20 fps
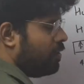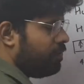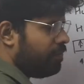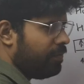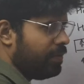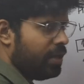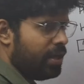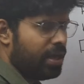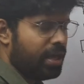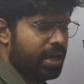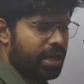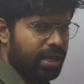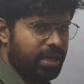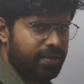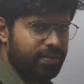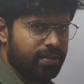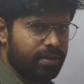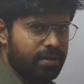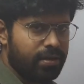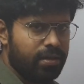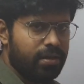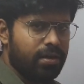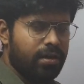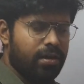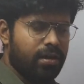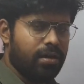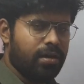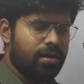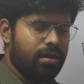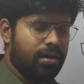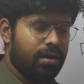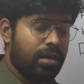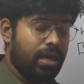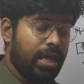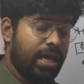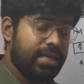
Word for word: of either uh,